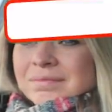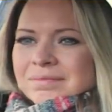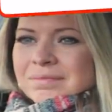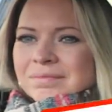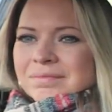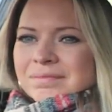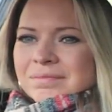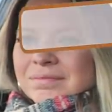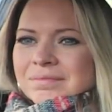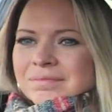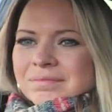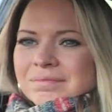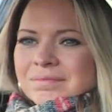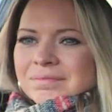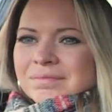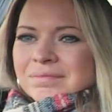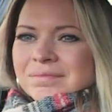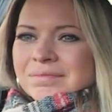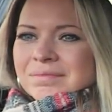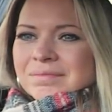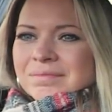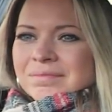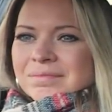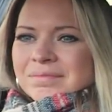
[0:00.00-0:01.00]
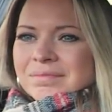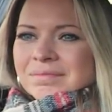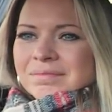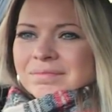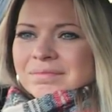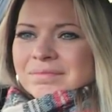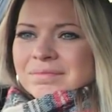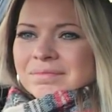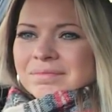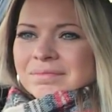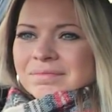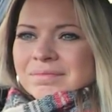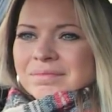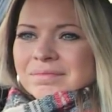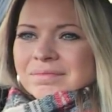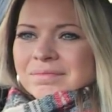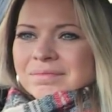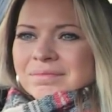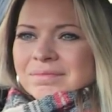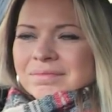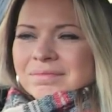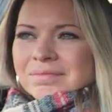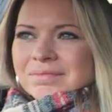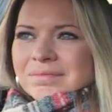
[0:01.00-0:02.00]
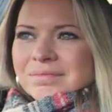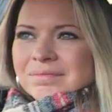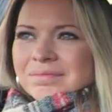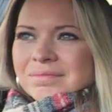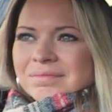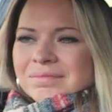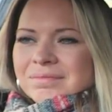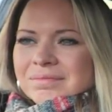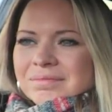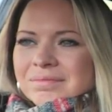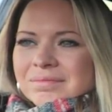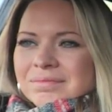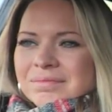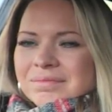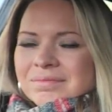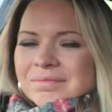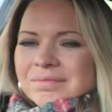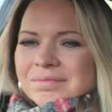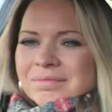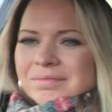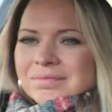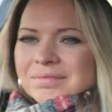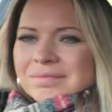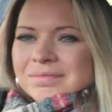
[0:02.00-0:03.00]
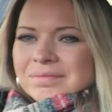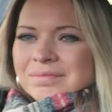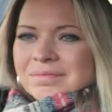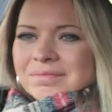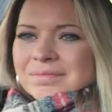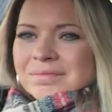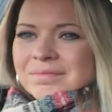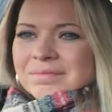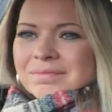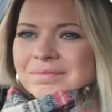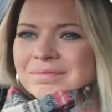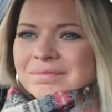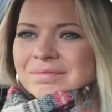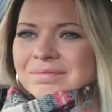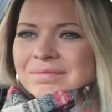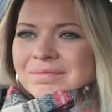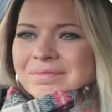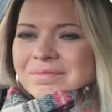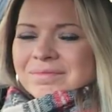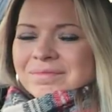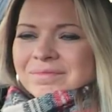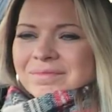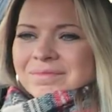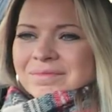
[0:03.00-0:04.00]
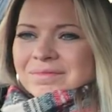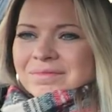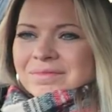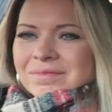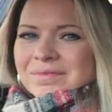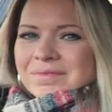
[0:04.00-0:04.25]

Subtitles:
This person isn't speaking.